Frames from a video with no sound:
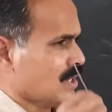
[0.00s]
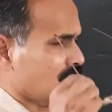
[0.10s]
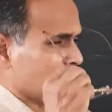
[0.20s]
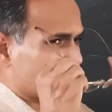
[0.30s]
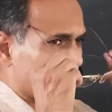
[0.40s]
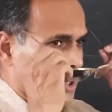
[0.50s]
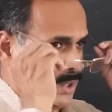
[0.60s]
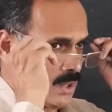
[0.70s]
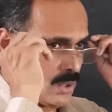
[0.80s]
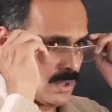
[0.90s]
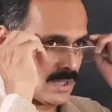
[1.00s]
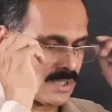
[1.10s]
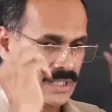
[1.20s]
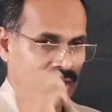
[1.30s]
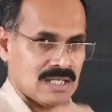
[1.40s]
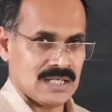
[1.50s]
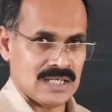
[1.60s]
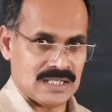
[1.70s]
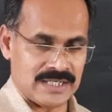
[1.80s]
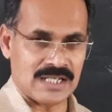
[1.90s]
So
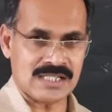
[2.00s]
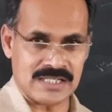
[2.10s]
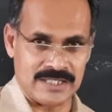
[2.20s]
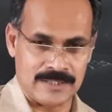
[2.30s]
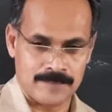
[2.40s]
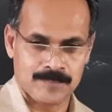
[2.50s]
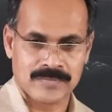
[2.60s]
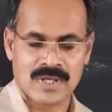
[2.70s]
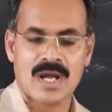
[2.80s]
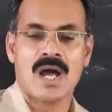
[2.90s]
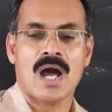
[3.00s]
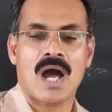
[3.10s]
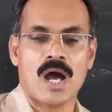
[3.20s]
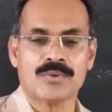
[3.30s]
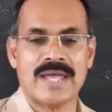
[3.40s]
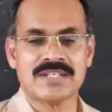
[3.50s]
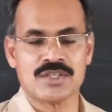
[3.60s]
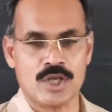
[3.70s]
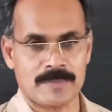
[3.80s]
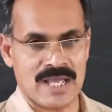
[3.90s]
let us see how the
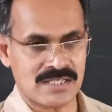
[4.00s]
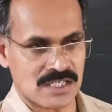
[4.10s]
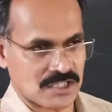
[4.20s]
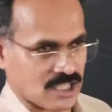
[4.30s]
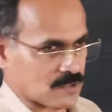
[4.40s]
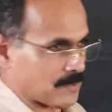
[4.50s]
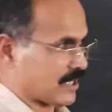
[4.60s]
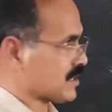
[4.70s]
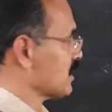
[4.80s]
exchange of gases takes place